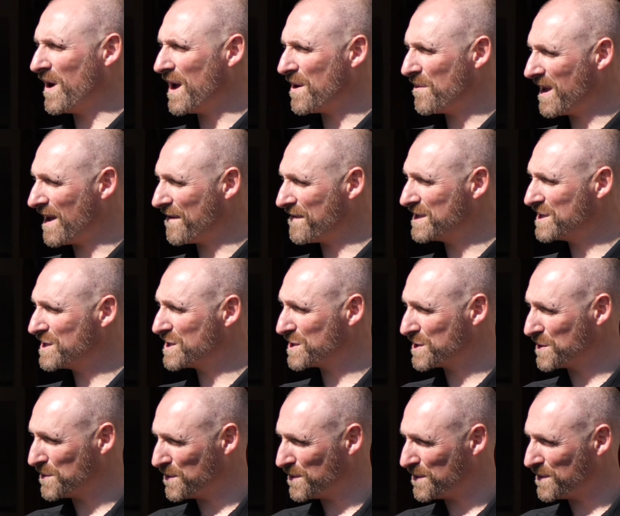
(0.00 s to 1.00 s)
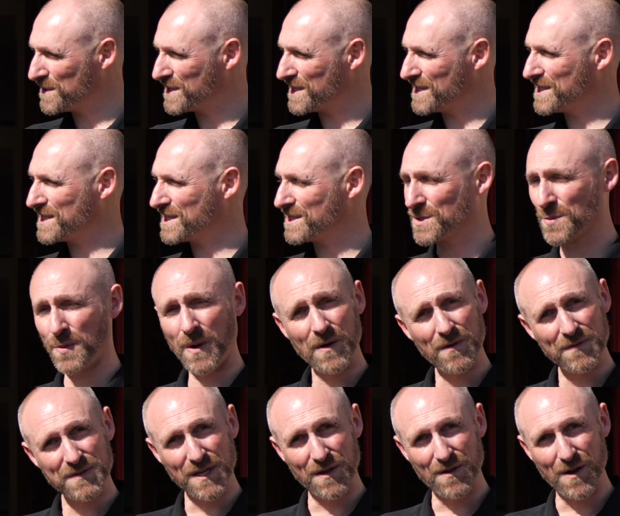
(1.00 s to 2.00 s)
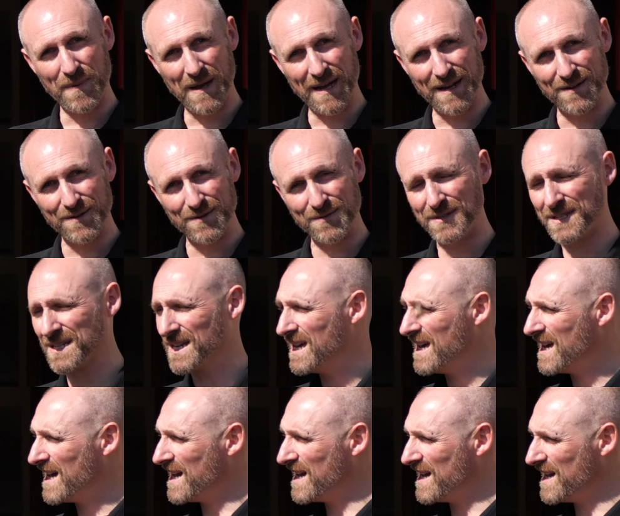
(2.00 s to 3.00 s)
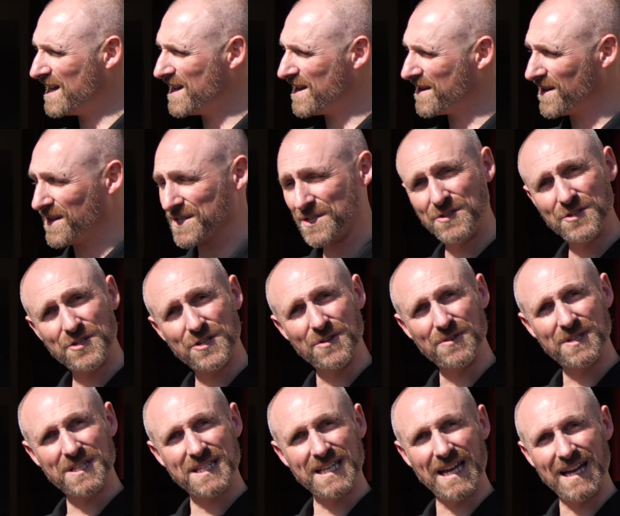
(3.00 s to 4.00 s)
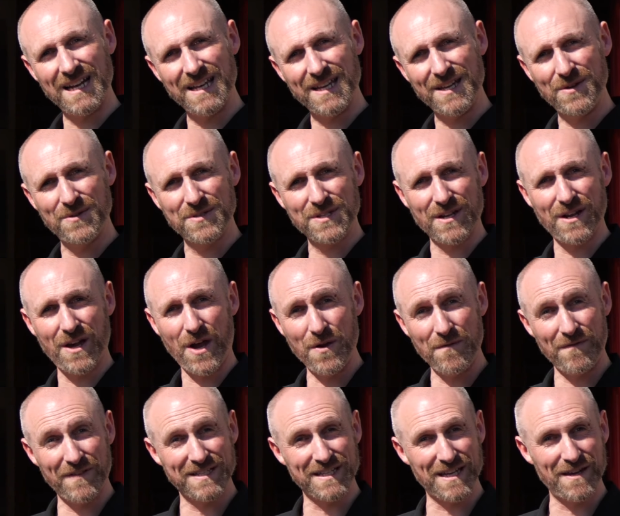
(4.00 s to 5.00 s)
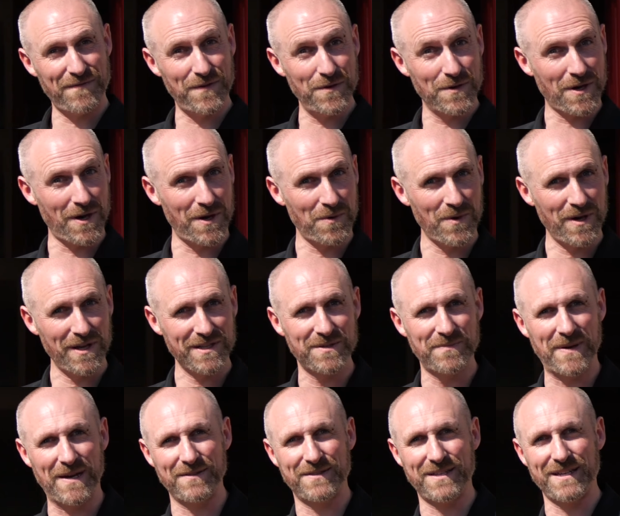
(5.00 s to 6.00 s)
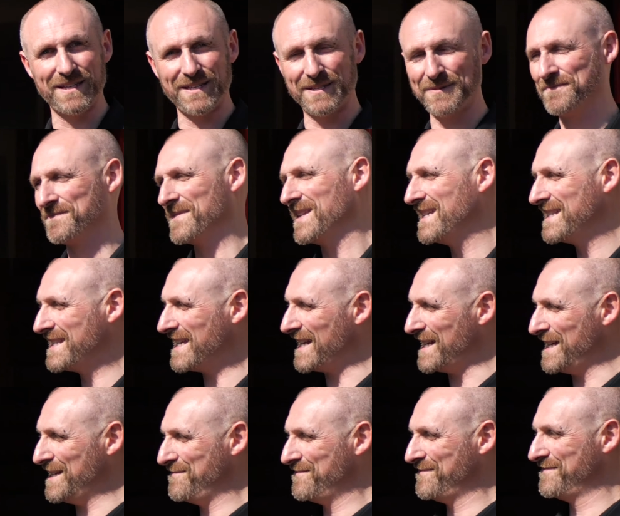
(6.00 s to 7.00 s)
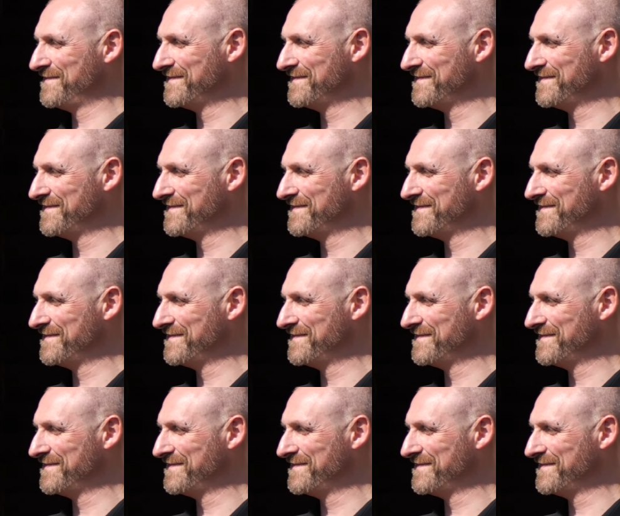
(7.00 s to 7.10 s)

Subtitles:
where we have installed 12 solar panels. I'd like to introduce Sally, who's going to hopefully say a few kind words about us. Sally.